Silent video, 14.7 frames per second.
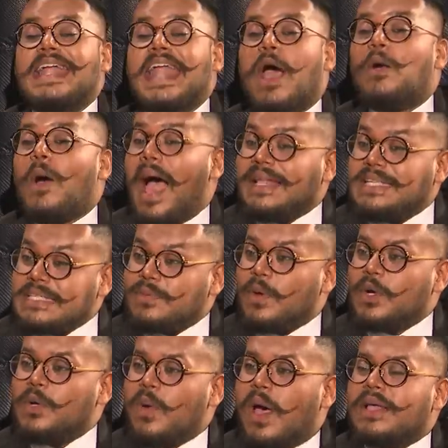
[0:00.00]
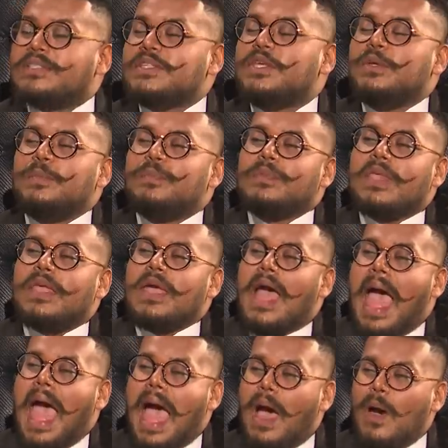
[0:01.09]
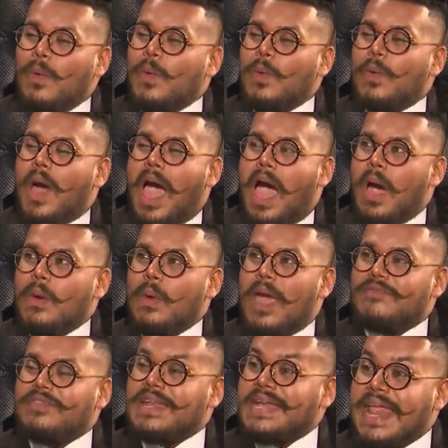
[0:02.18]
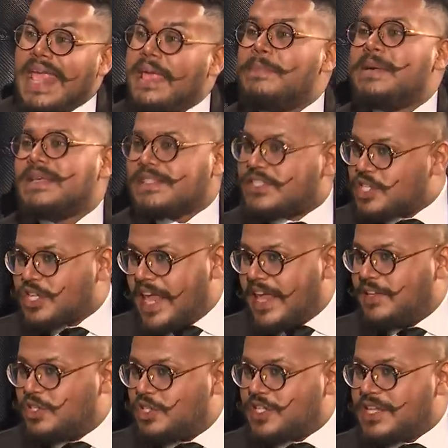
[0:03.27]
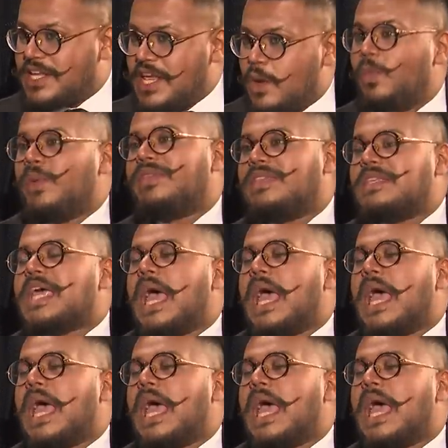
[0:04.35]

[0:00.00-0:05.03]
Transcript: Now, I just wanted to ask you, how, how have the neighbors changed with